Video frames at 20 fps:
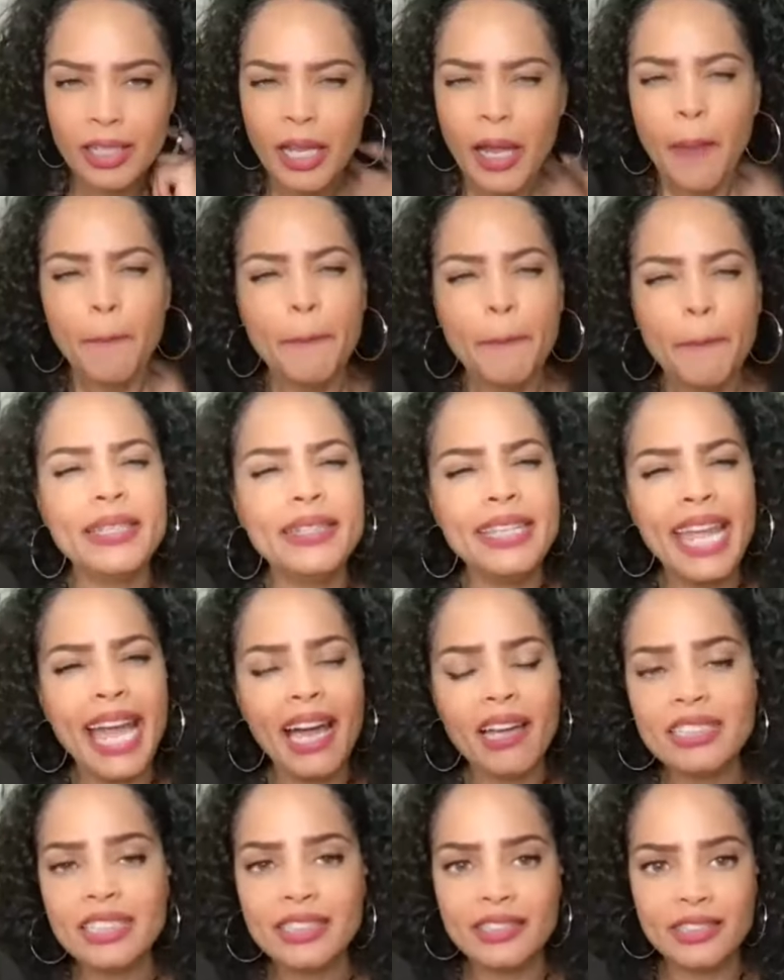But now
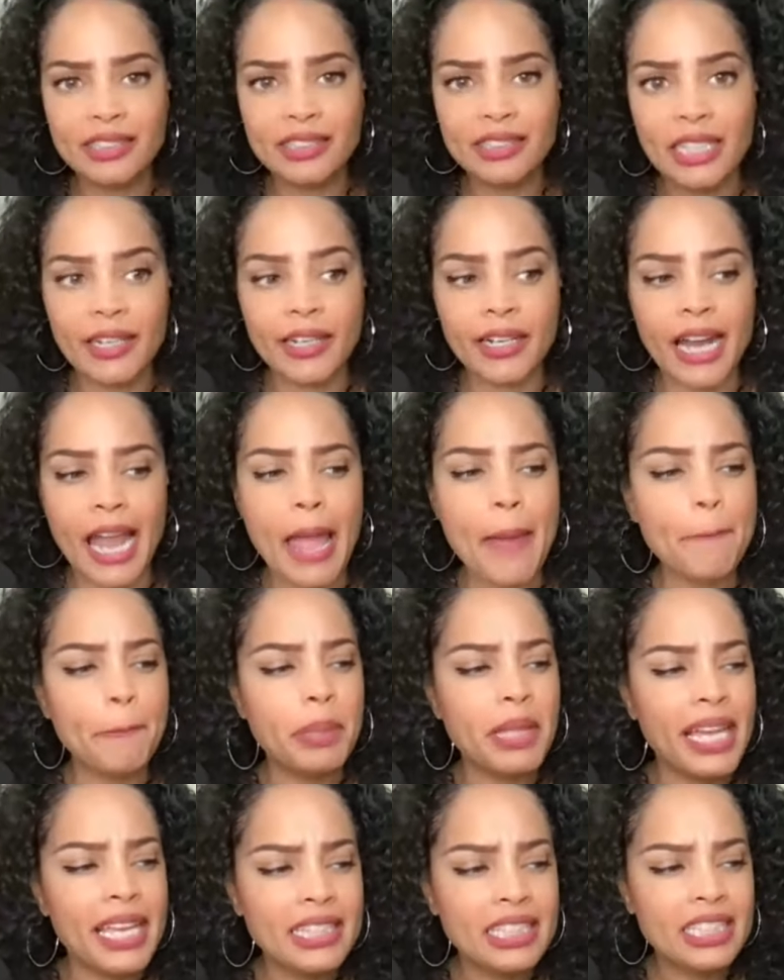to sit here and
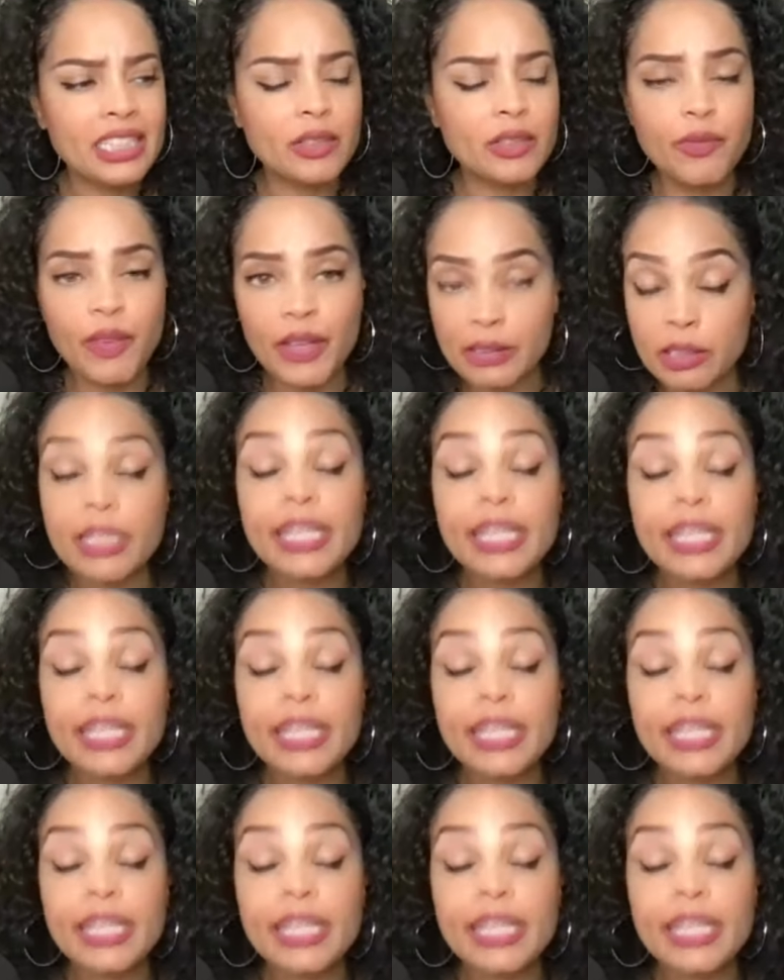play this, the
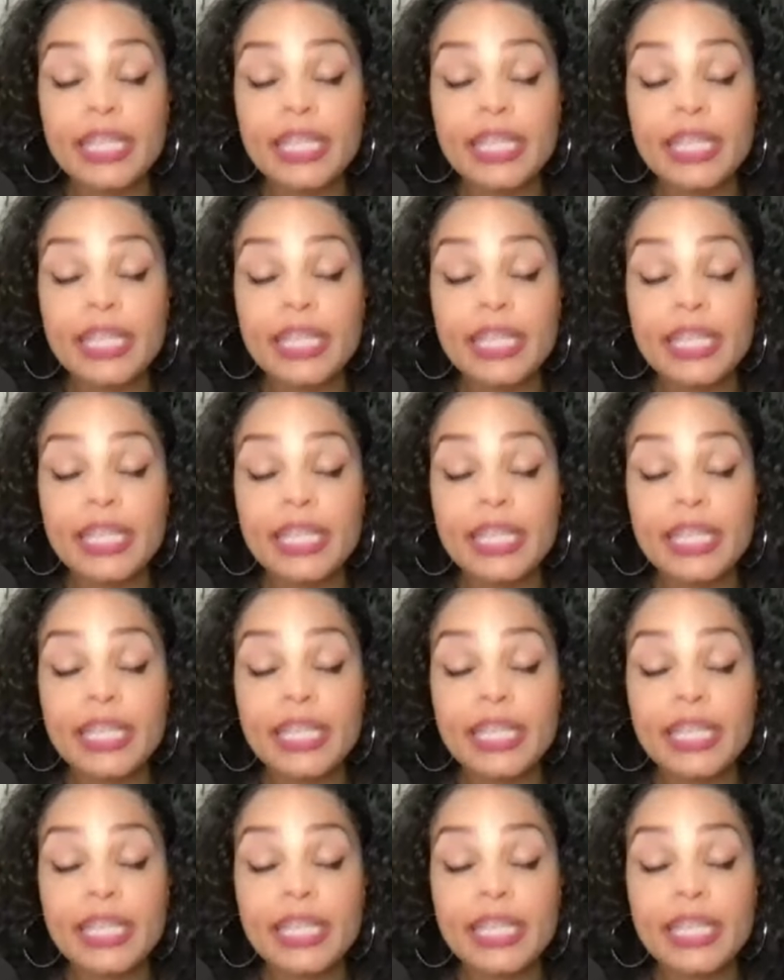Kensington Palace,